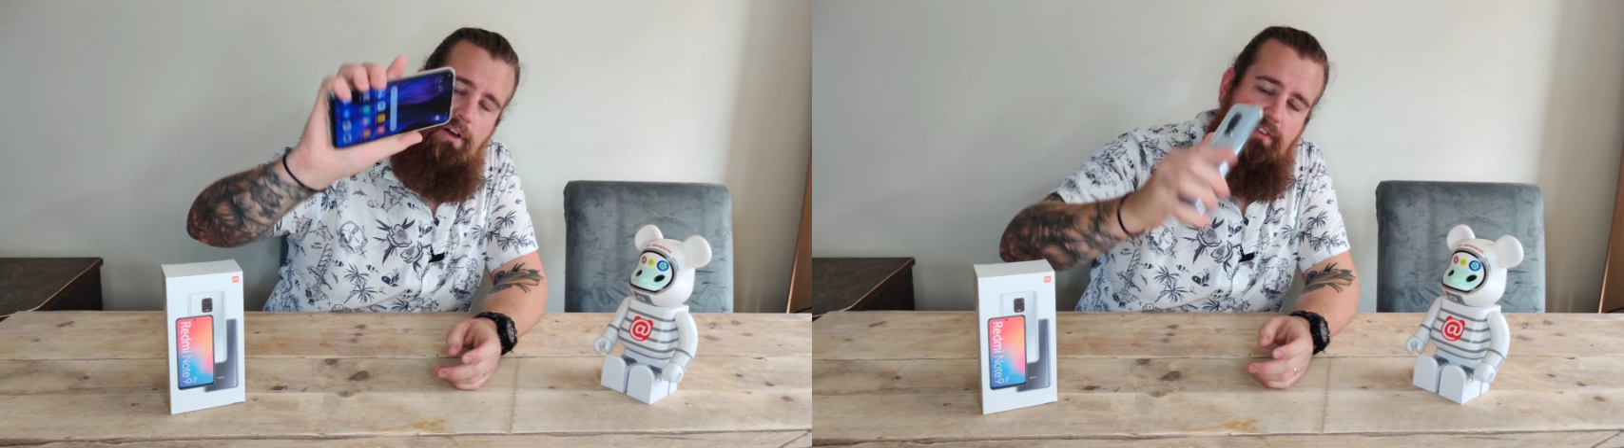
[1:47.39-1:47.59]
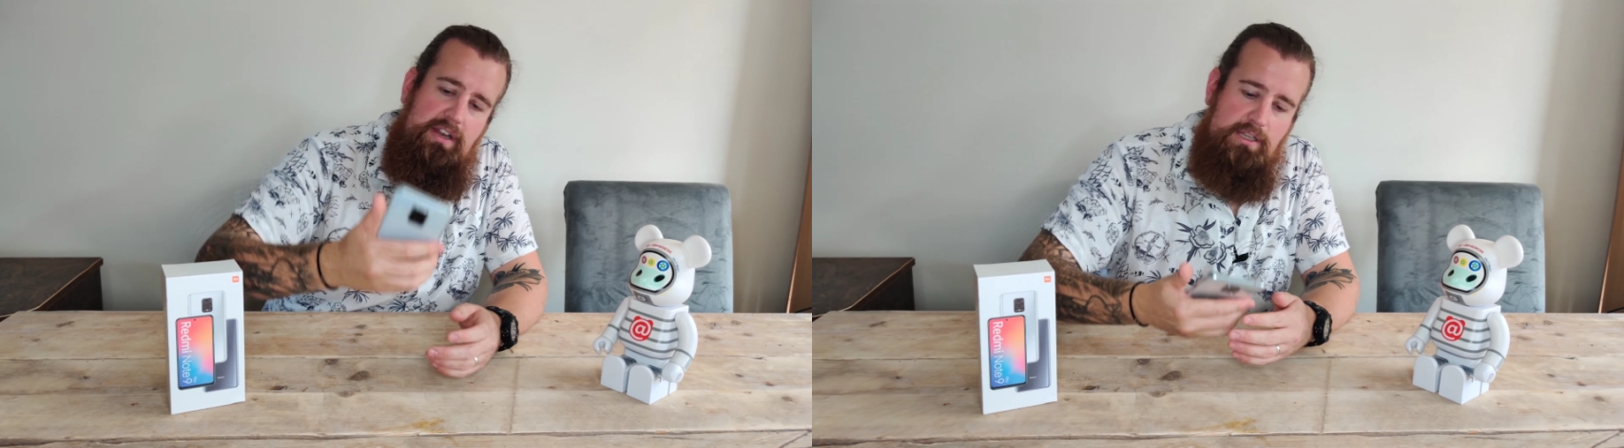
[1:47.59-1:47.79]

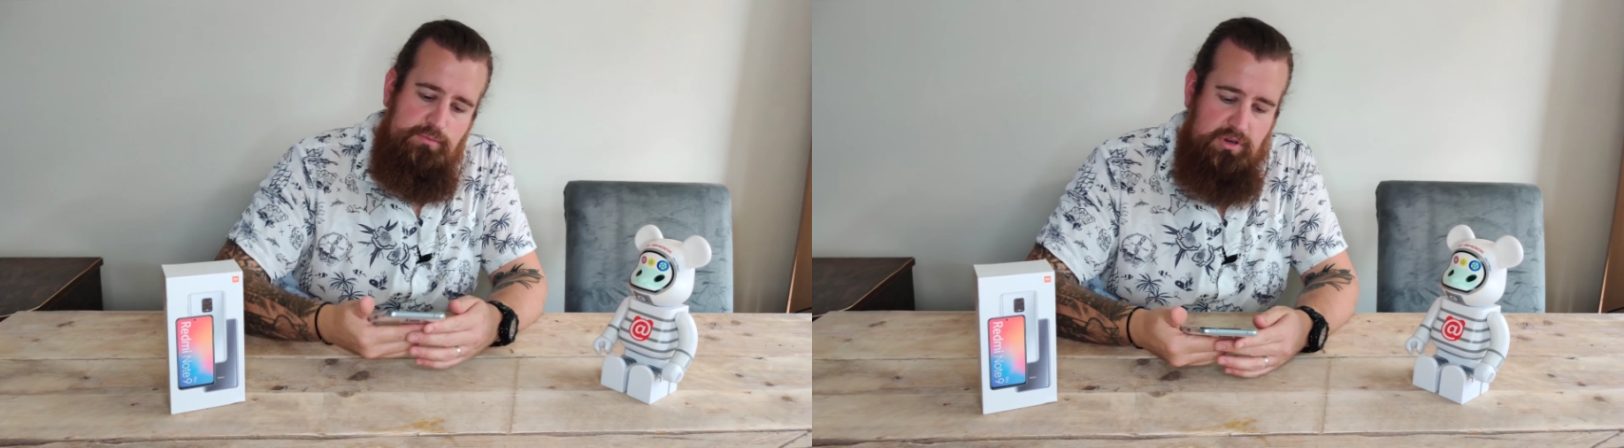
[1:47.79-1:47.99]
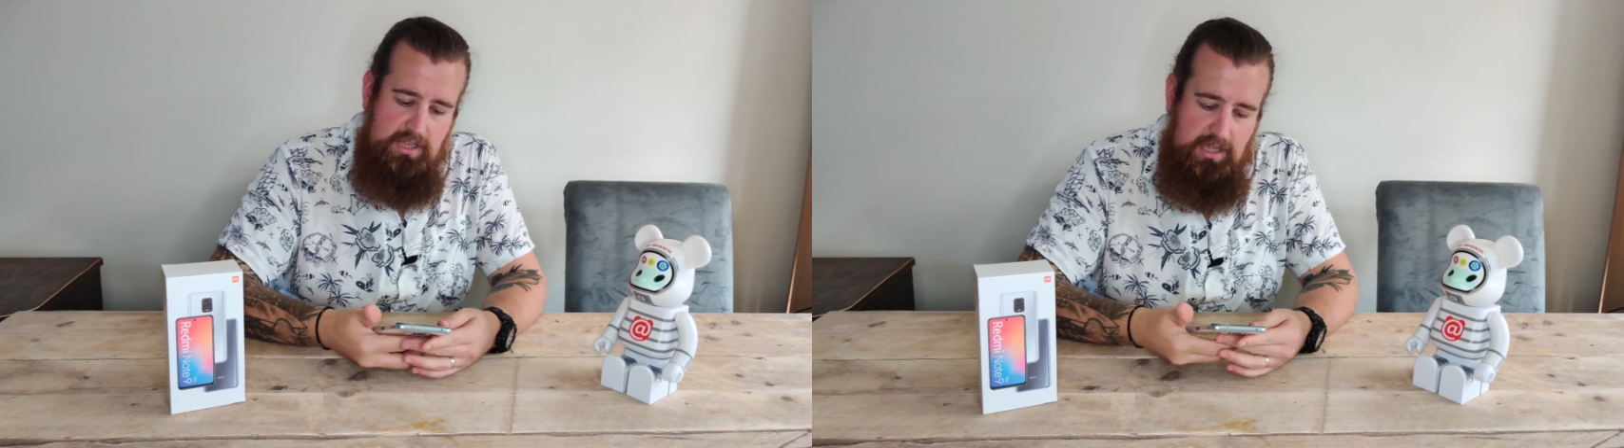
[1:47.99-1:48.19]
I think that's
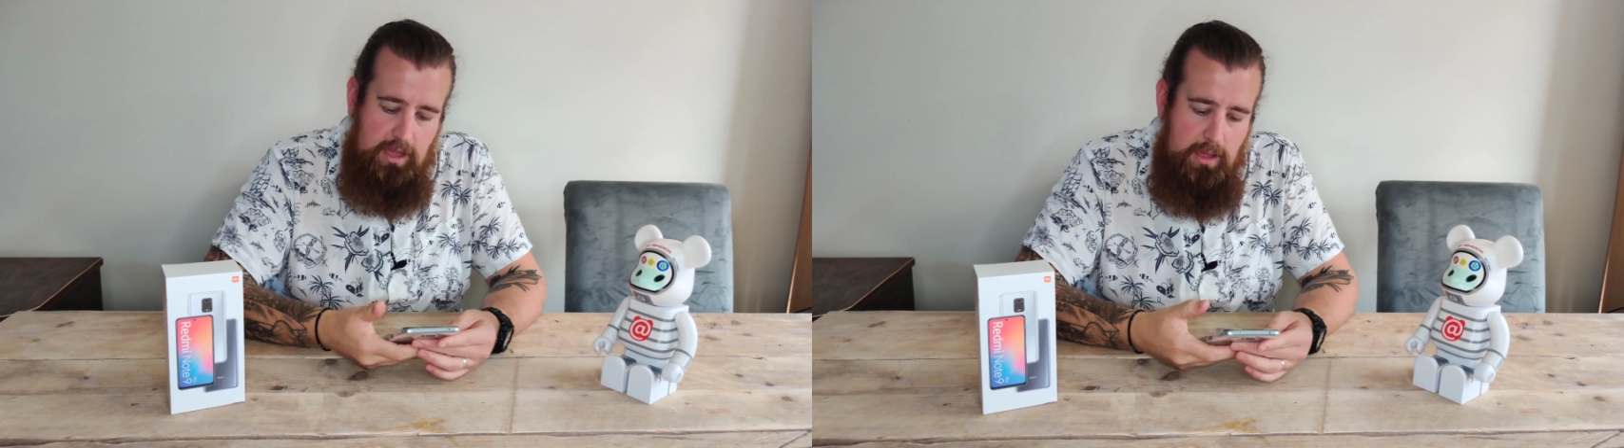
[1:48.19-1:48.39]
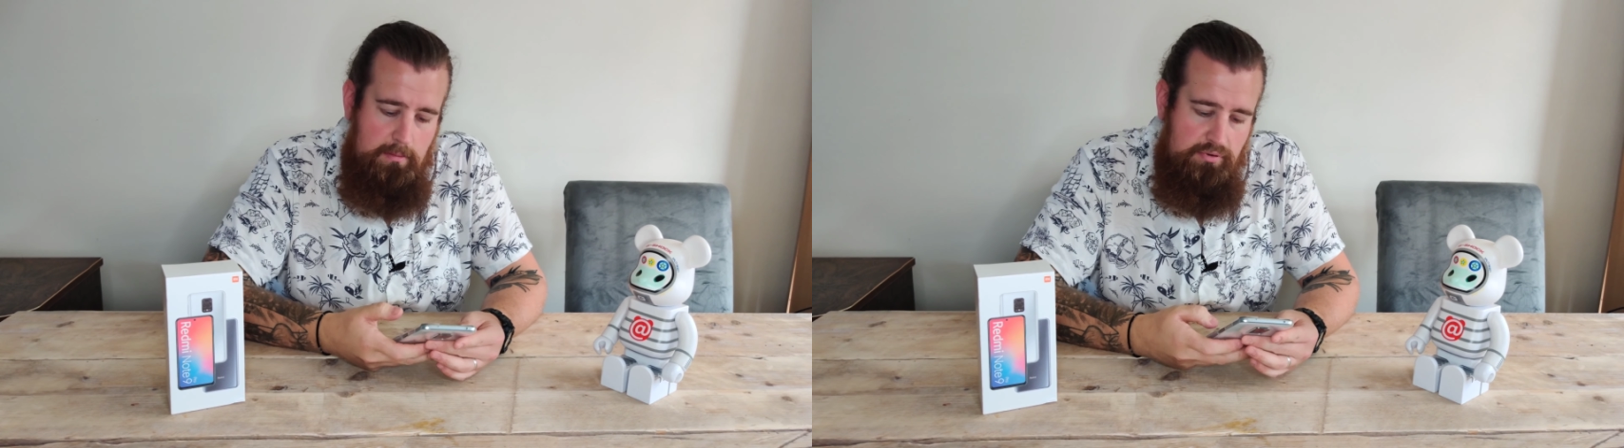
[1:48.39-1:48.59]
pretty
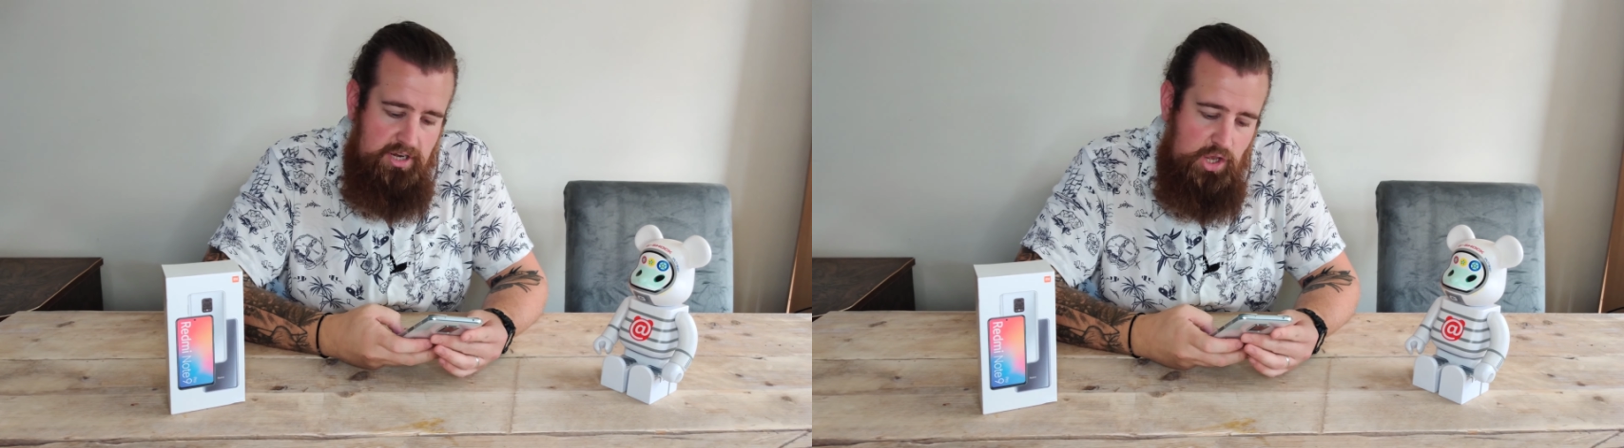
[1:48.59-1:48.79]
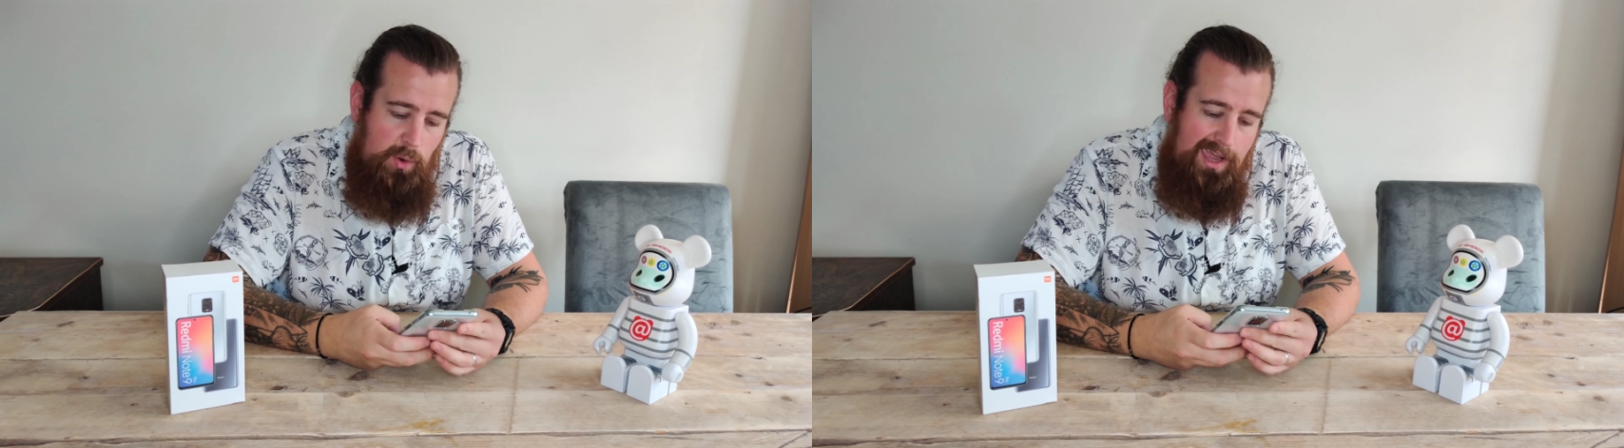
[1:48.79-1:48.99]

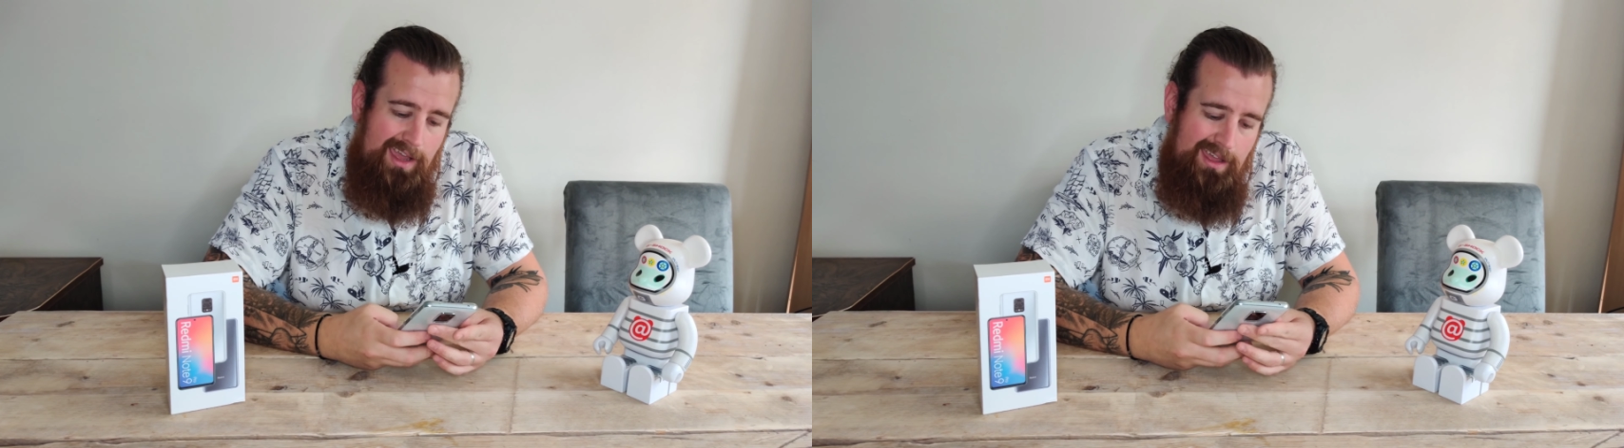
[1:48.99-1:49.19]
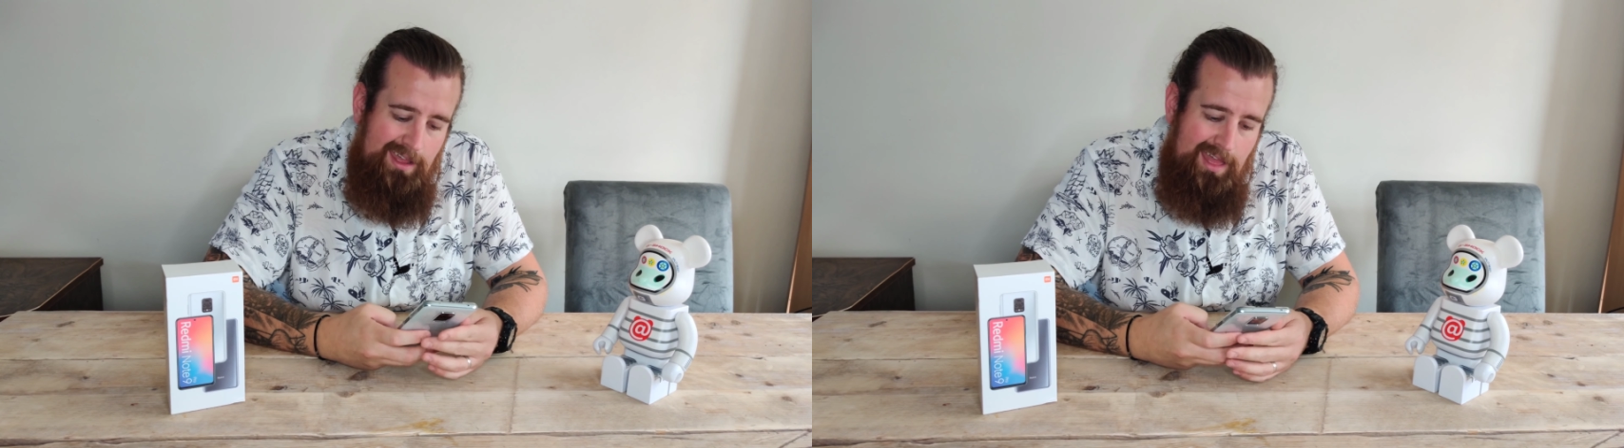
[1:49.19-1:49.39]
quick.